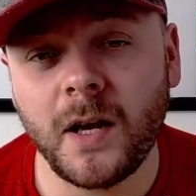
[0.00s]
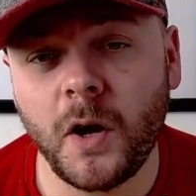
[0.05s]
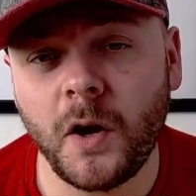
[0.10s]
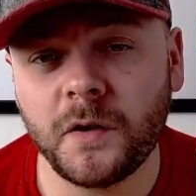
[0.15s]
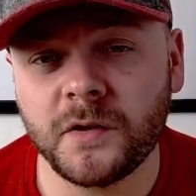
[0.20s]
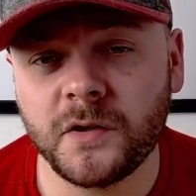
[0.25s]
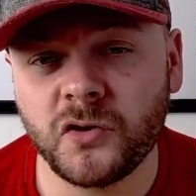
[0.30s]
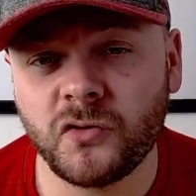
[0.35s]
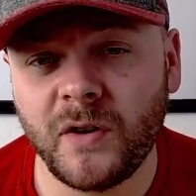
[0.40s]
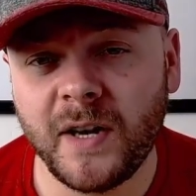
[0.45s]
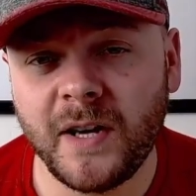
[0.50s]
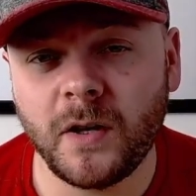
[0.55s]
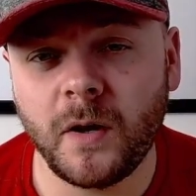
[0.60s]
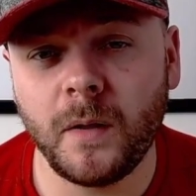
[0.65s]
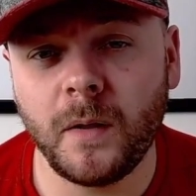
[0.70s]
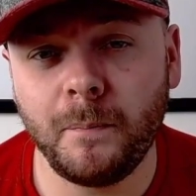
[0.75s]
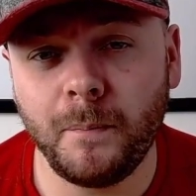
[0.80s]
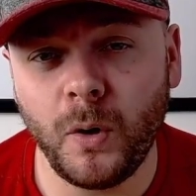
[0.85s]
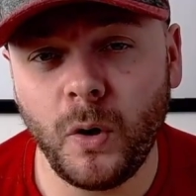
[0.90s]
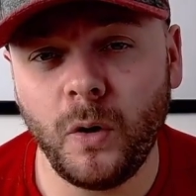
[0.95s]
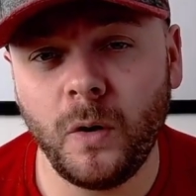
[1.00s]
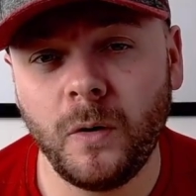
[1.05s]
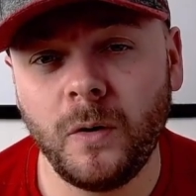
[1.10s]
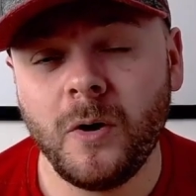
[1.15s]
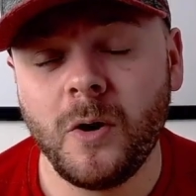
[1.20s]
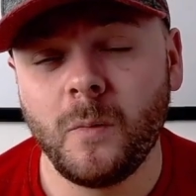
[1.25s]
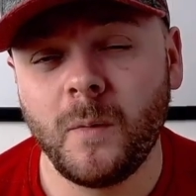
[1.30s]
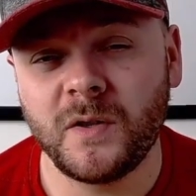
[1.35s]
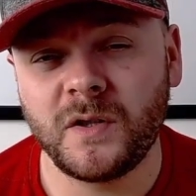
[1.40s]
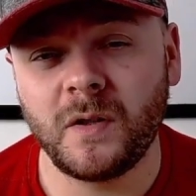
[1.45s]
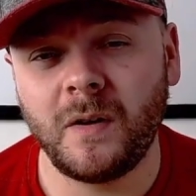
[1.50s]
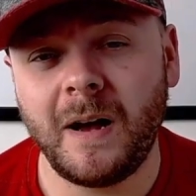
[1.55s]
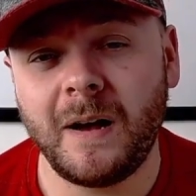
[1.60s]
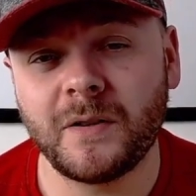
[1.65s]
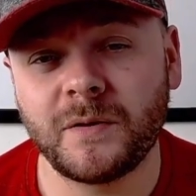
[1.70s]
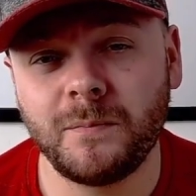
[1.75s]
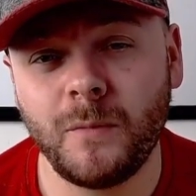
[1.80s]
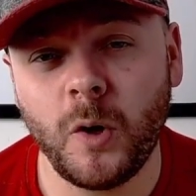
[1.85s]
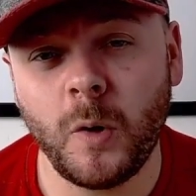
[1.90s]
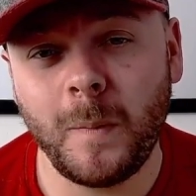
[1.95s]
concentrating on the ball, which
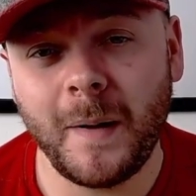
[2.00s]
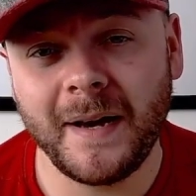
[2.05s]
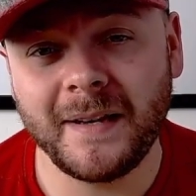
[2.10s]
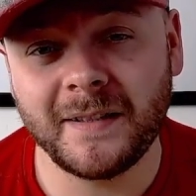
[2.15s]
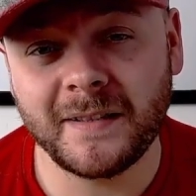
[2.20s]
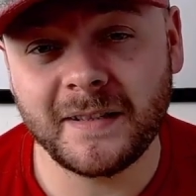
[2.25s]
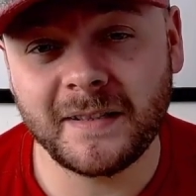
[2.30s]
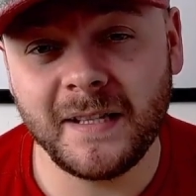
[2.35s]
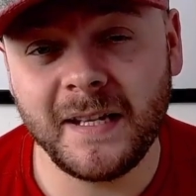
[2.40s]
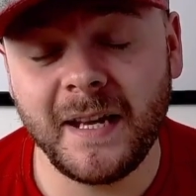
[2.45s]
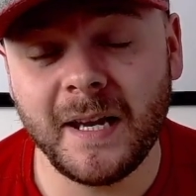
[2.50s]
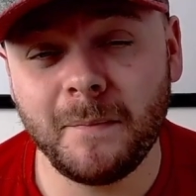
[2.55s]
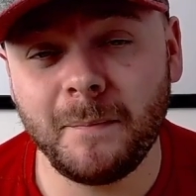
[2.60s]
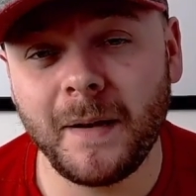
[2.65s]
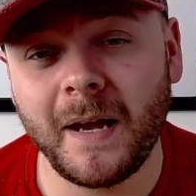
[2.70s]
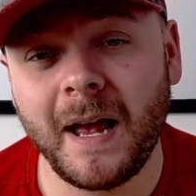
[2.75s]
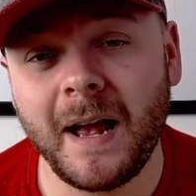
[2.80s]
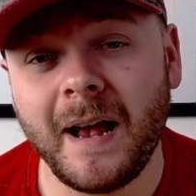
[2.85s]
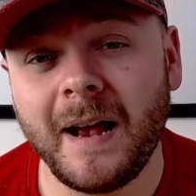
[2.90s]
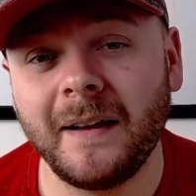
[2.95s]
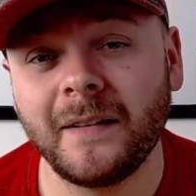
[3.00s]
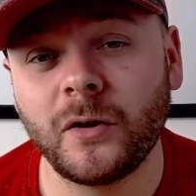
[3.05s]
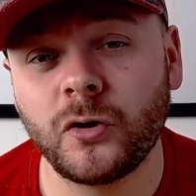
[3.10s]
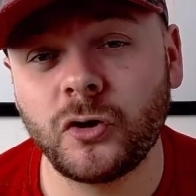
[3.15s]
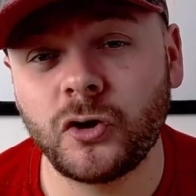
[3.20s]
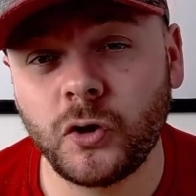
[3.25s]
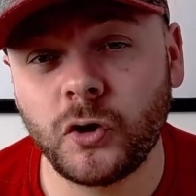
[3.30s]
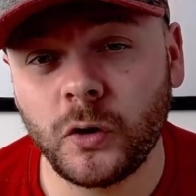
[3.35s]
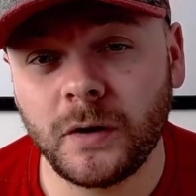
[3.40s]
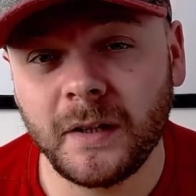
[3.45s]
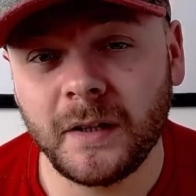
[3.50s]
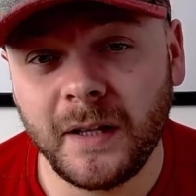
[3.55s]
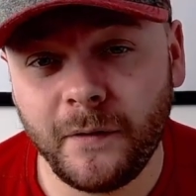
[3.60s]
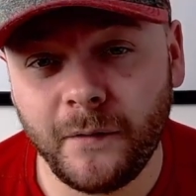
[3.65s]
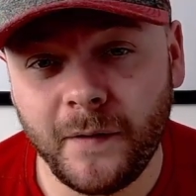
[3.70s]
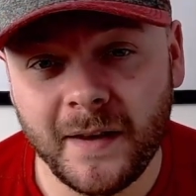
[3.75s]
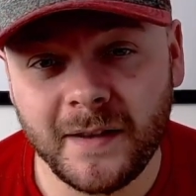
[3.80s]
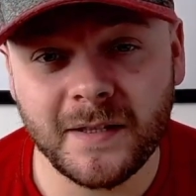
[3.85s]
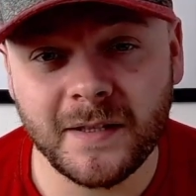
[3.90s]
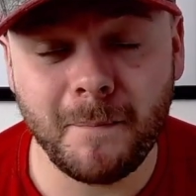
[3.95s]
allows Maupay to sneak in behind should the
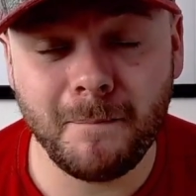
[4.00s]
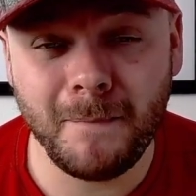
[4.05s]
defence